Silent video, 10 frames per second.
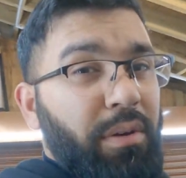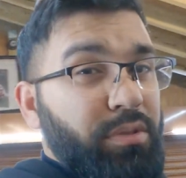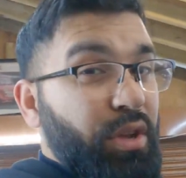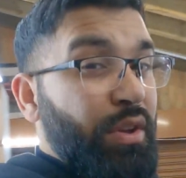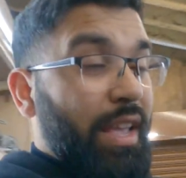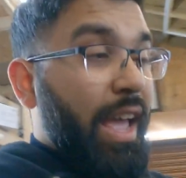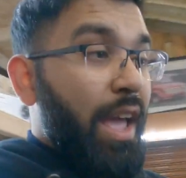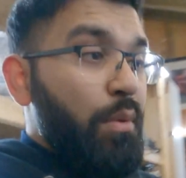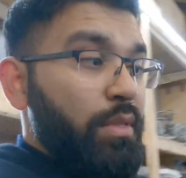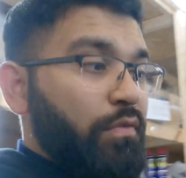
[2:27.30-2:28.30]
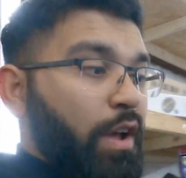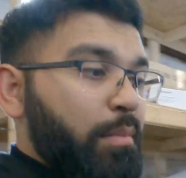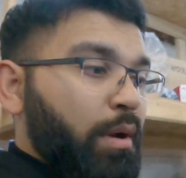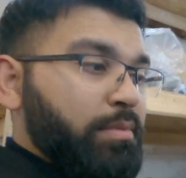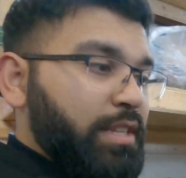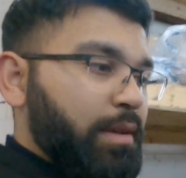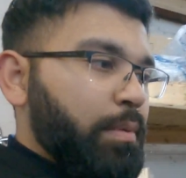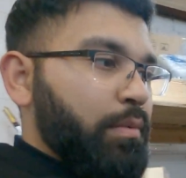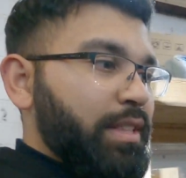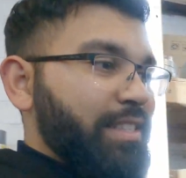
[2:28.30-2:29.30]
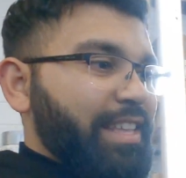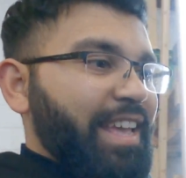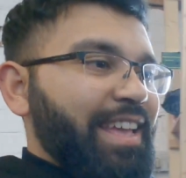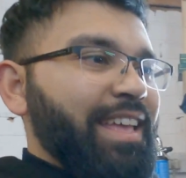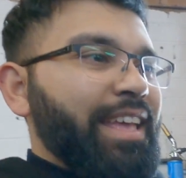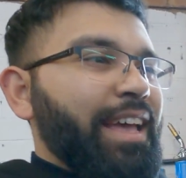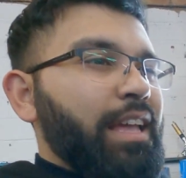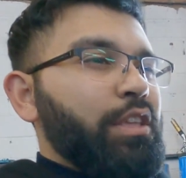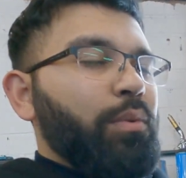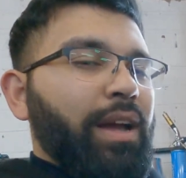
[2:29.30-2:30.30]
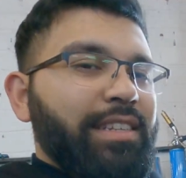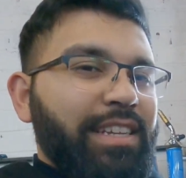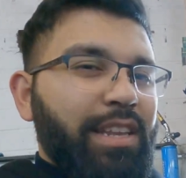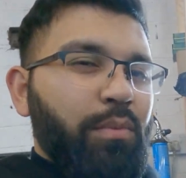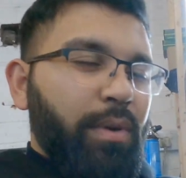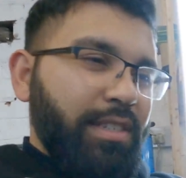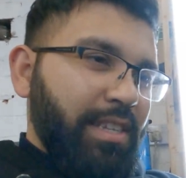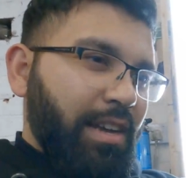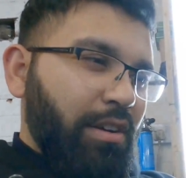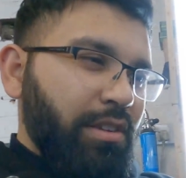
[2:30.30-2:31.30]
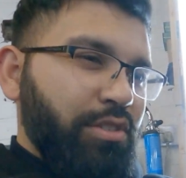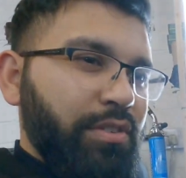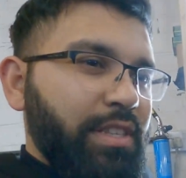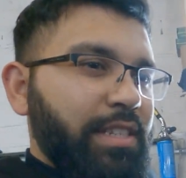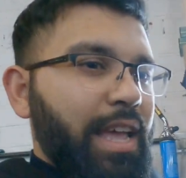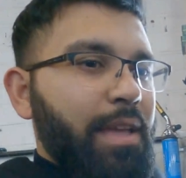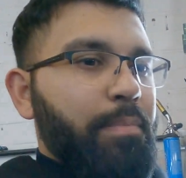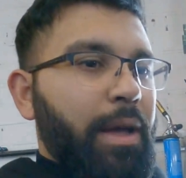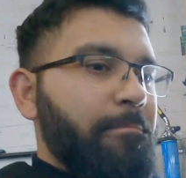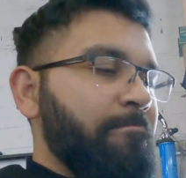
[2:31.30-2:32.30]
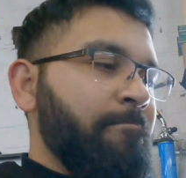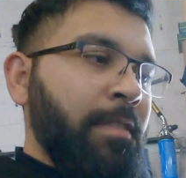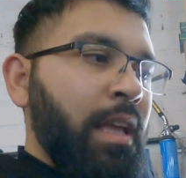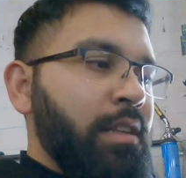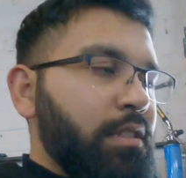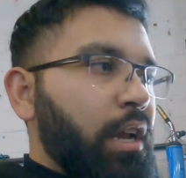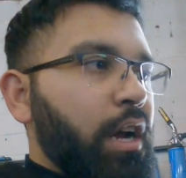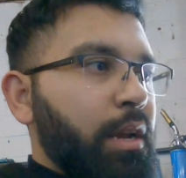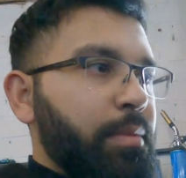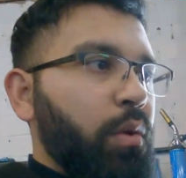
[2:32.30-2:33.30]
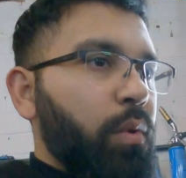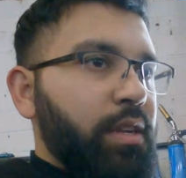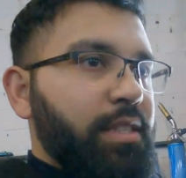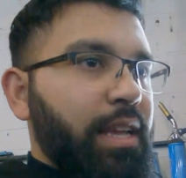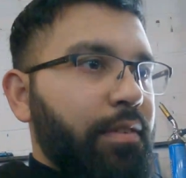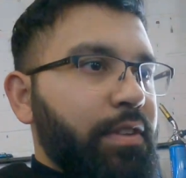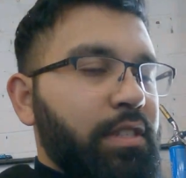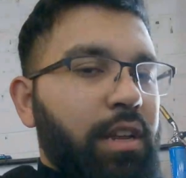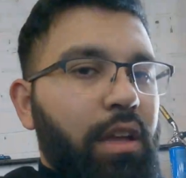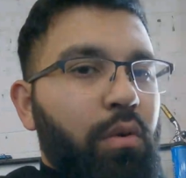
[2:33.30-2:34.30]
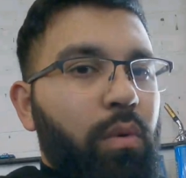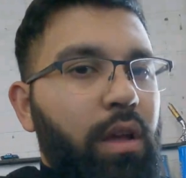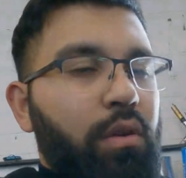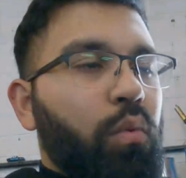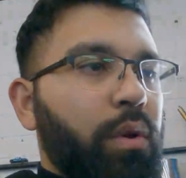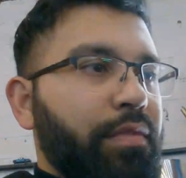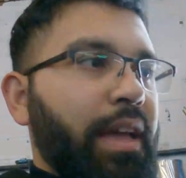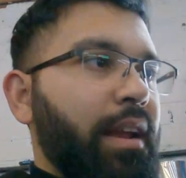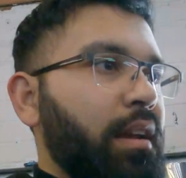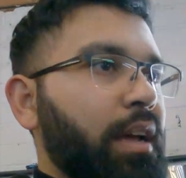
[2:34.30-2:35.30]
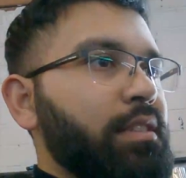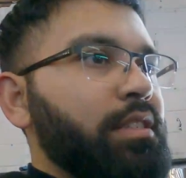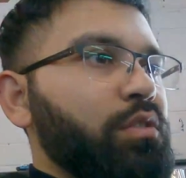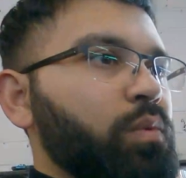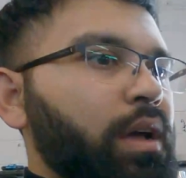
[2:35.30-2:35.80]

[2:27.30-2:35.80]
that was okay with the Fibre Optic, but with this kit, you ideally want it on during the day, but it's not going to be the worst thing. If it's not, it'll work with the headlights as